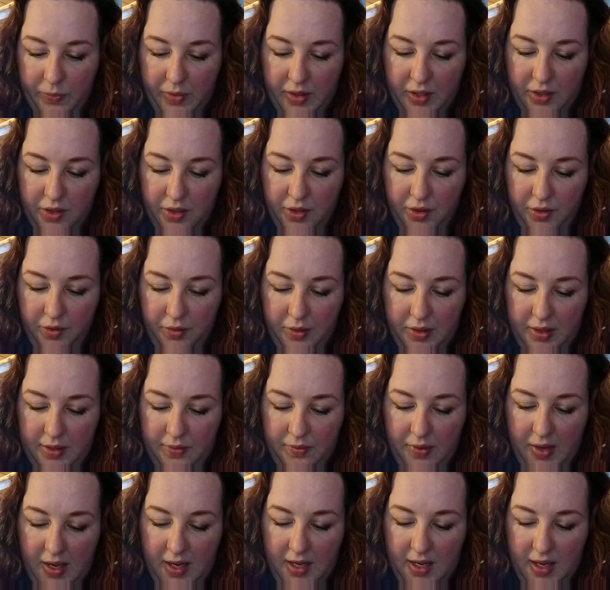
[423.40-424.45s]
The children's
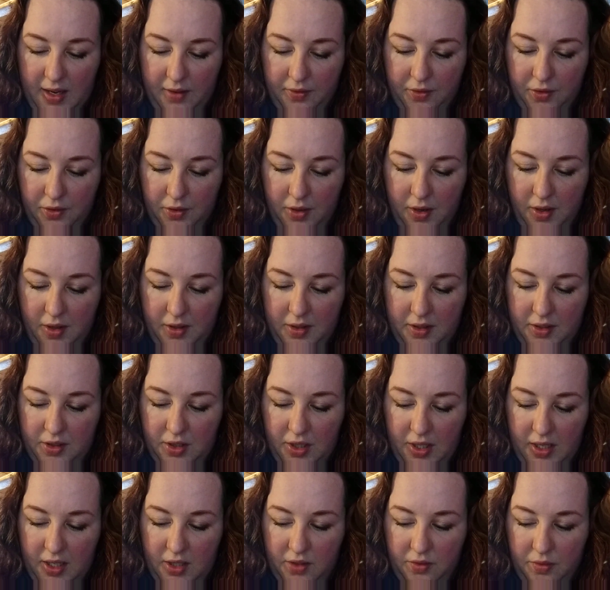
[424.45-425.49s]
feet, after all the
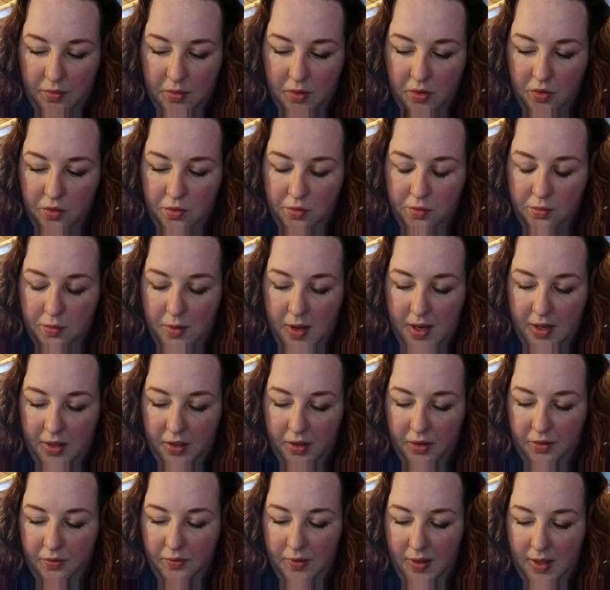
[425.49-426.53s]
change from the cool
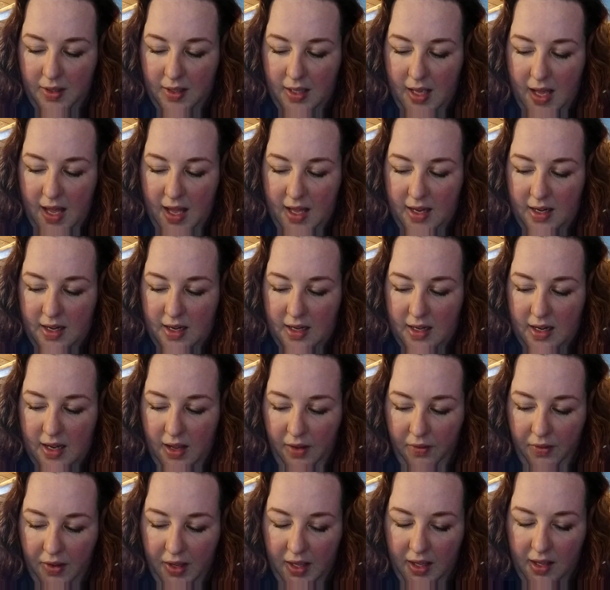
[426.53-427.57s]
water, felt hot and
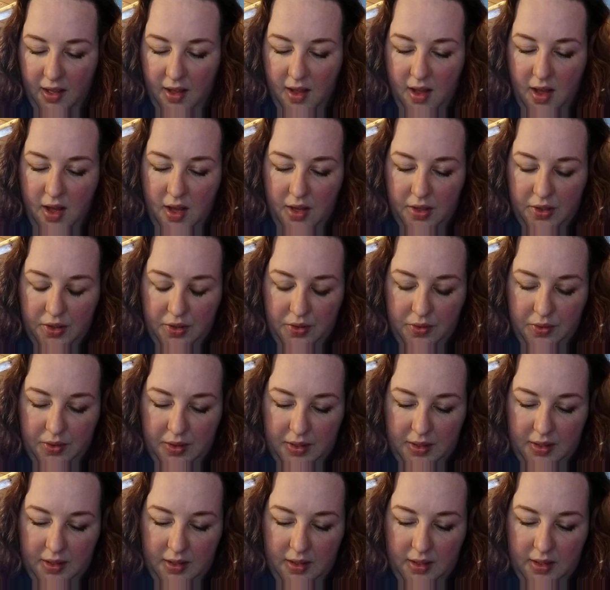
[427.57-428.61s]
heavy.
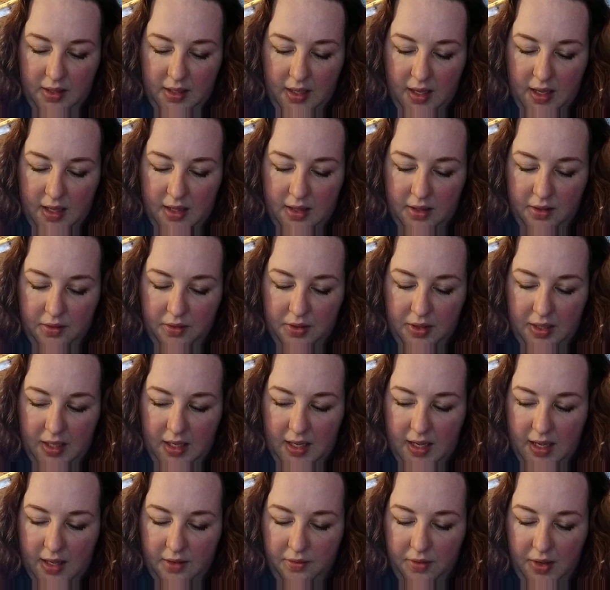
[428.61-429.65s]
Susan and
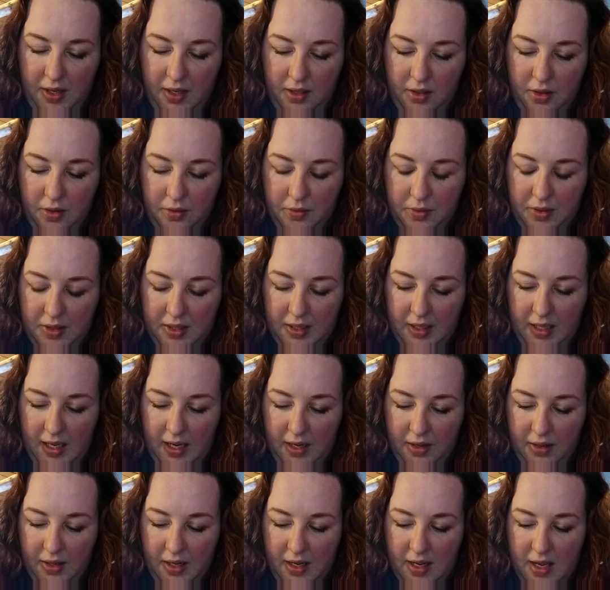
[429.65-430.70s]
Lucy had raincoats to
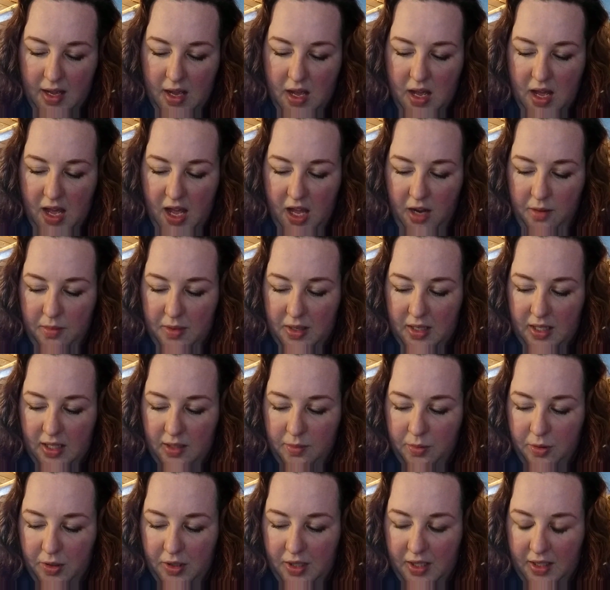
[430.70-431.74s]
carry. Edmund
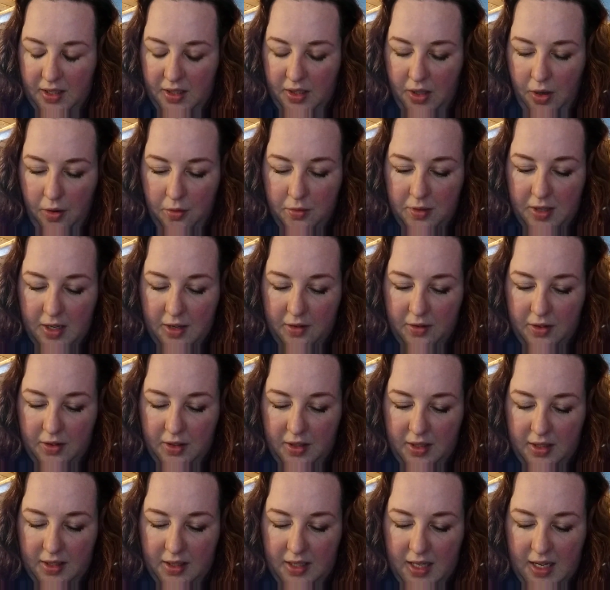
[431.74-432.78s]
had put his coat down at
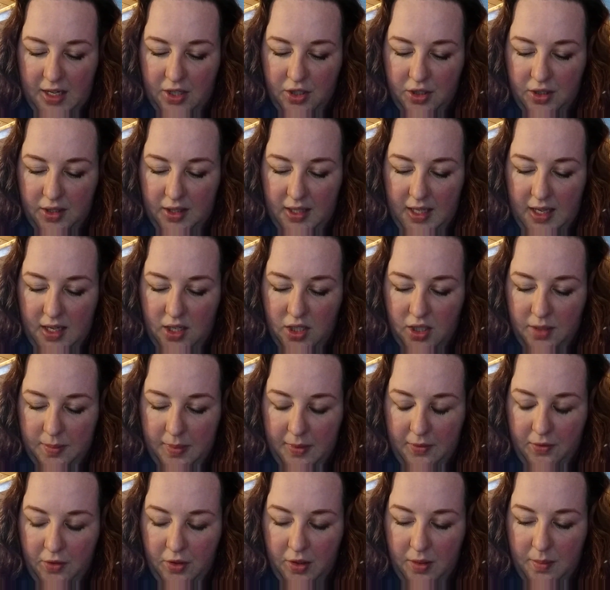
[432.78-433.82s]
the station seat just
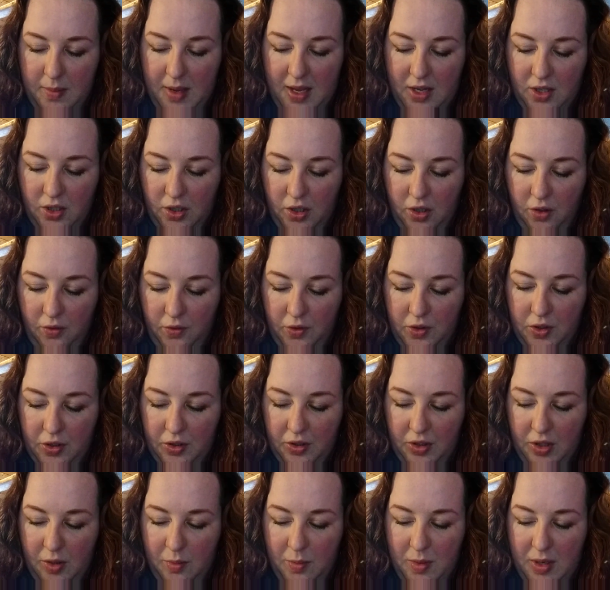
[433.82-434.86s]
before the magic
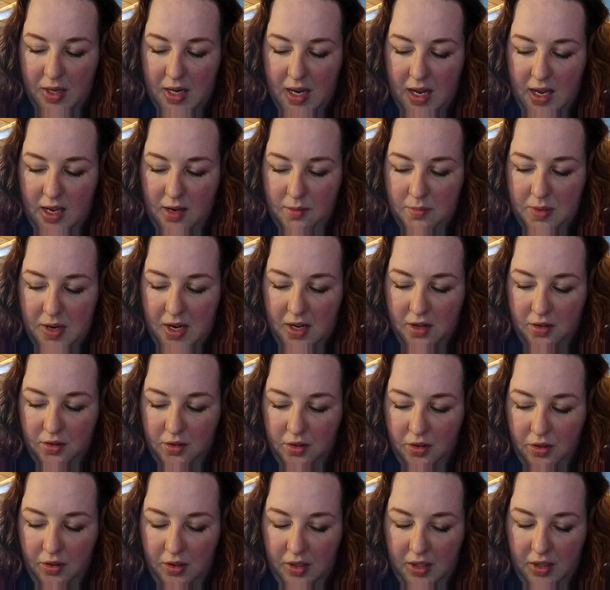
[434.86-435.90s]
overtook them, and he and Peter
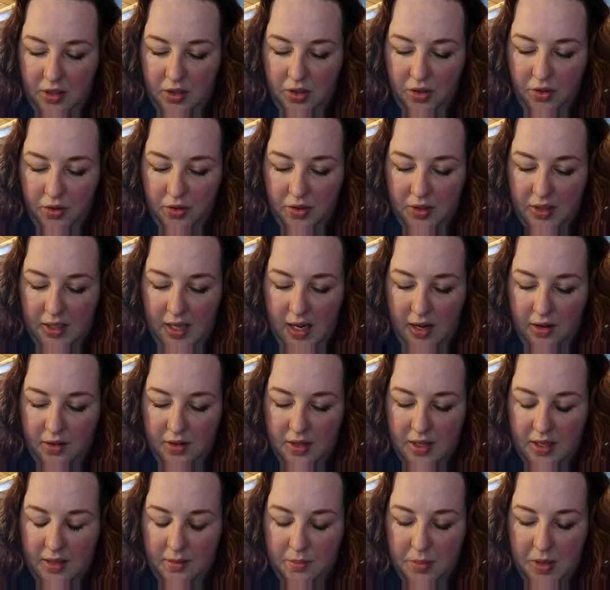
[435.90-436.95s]
took in turns
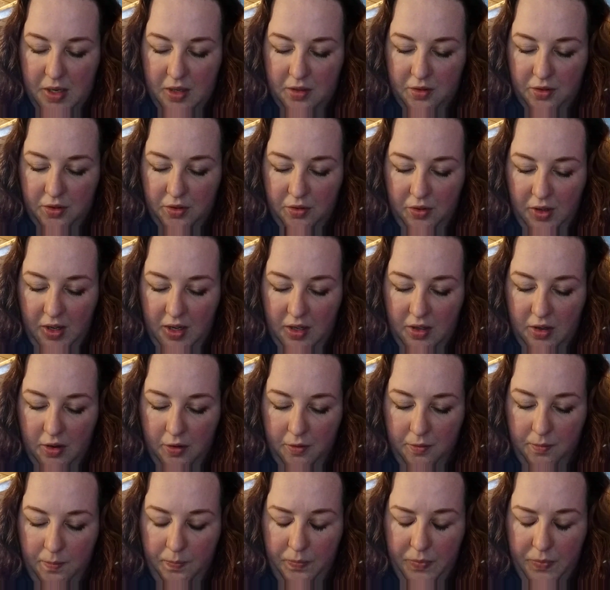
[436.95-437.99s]
carrying Peter's greatcoat.